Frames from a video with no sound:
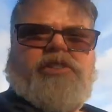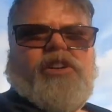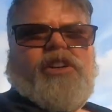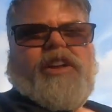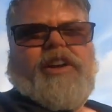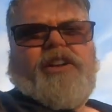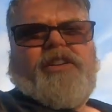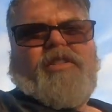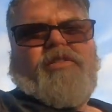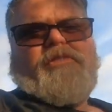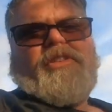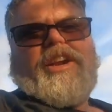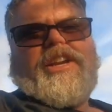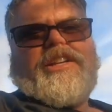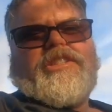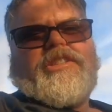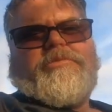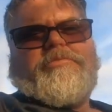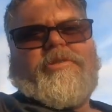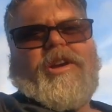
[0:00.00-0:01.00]
you're all here. Don't
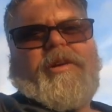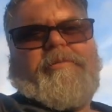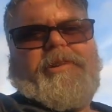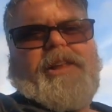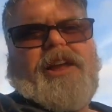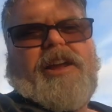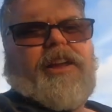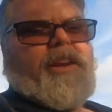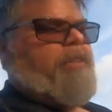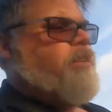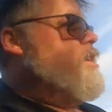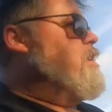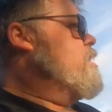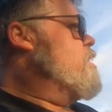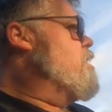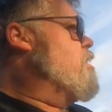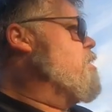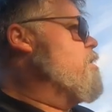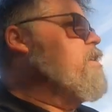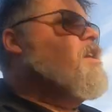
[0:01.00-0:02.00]
forget to subscribe and like, and
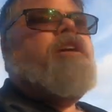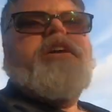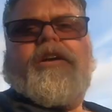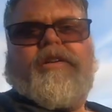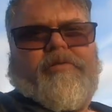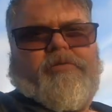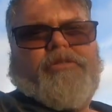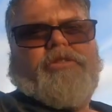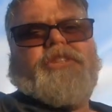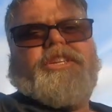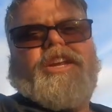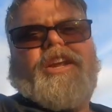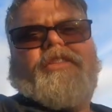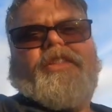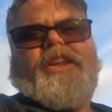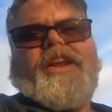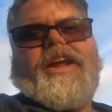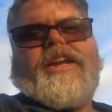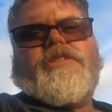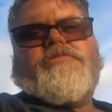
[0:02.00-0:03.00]
we'll see you
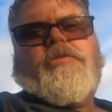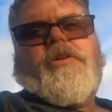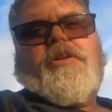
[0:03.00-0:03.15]
on the next